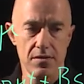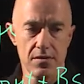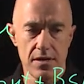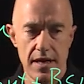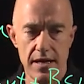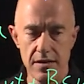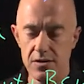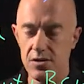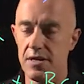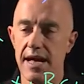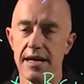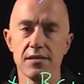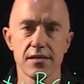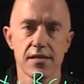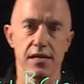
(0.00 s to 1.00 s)
Okay, so
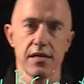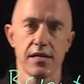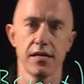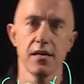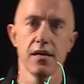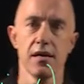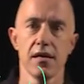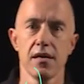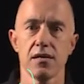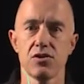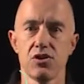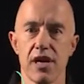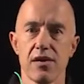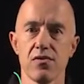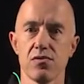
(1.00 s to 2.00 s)
that's the
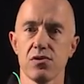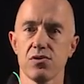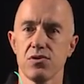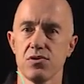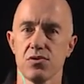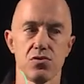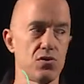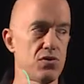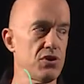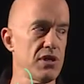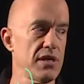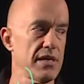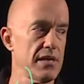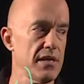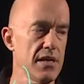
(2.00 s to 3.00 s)
general
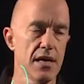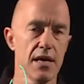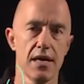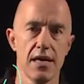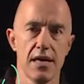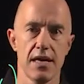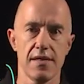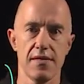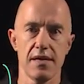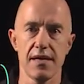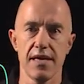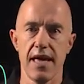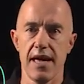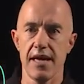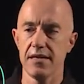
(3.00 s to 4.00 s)
solution in the
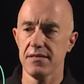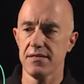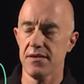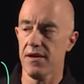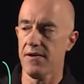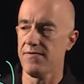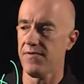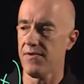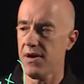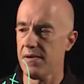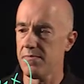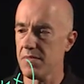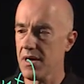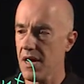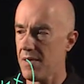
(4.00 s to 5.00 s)
case of
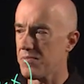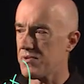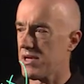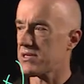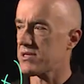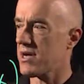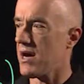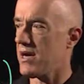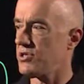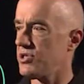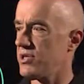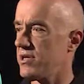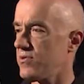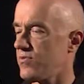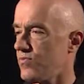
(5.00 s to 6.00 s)
um, complex
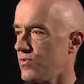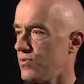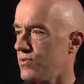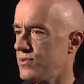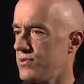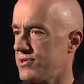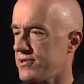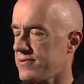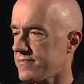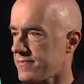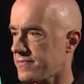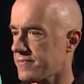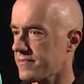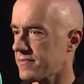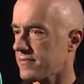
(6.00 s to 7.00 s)
conjugate roots.
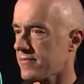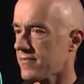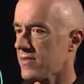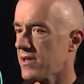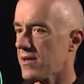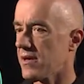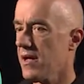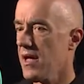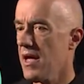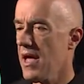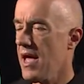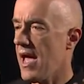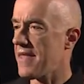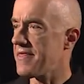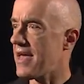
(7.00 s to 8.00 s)

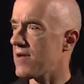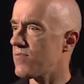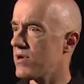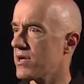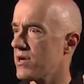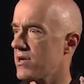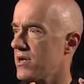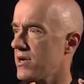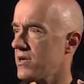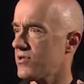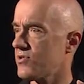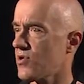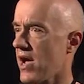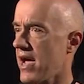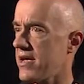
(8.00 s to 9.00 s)
And then we're going to
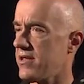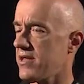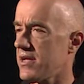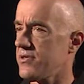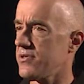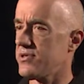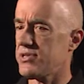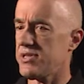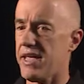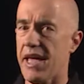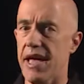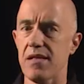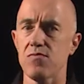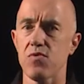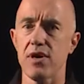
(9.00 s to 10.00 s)
try and
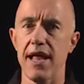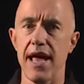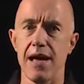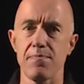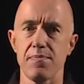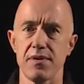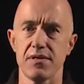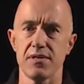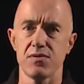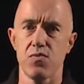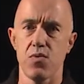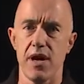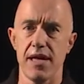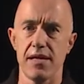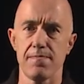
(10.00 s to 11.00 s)
understand what happens
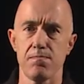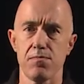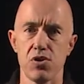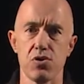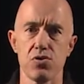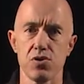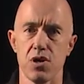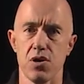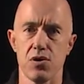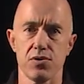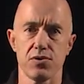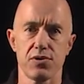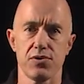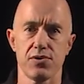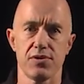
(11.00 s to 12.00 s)
when mu
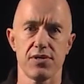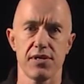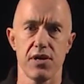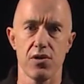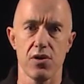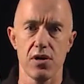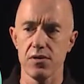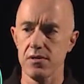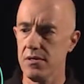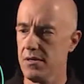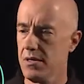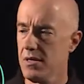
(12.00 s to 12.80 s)
goes to 0.